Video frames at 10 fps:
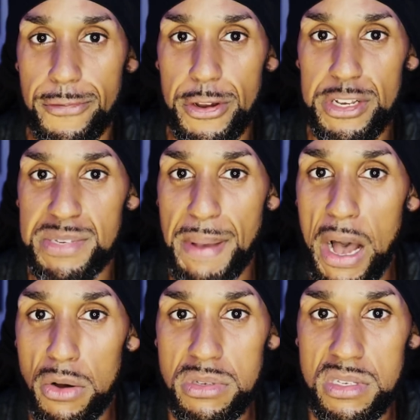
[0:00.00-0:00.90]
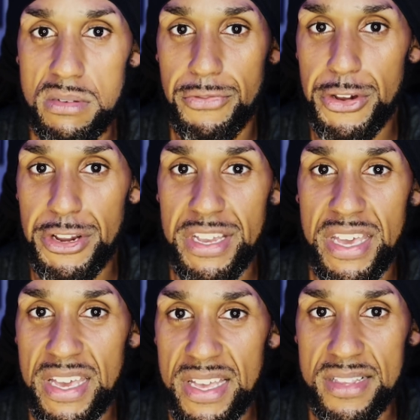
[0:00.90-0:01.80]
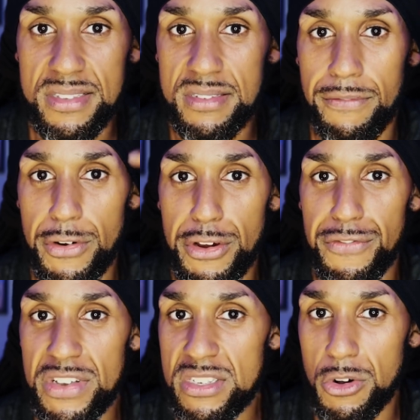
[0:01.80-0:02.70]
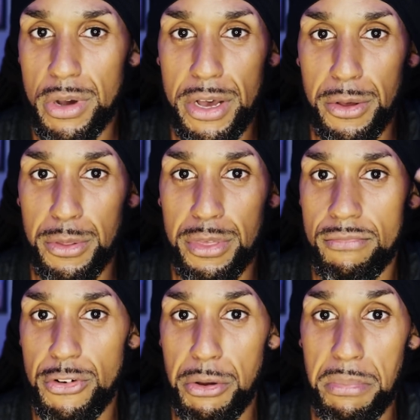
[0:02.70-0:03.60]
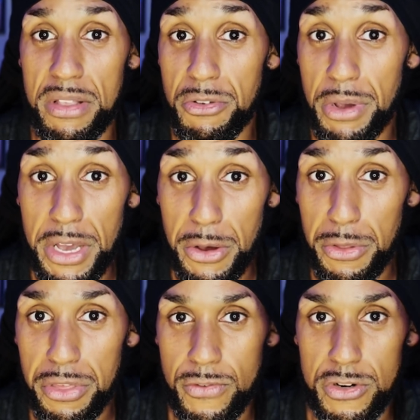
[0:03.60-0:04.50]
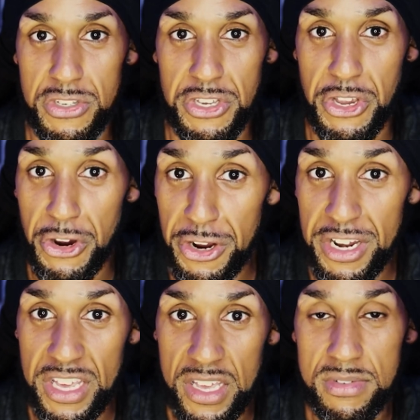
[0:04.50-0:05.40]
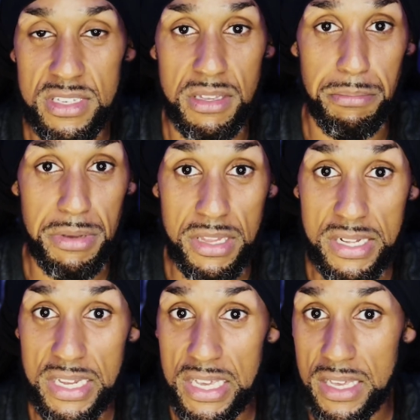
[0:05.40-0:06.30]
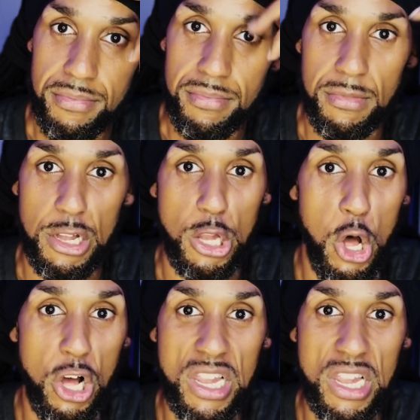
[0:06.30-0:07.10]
your spouse, for your kids, for your physical health, for your mental health, for security, stability. a long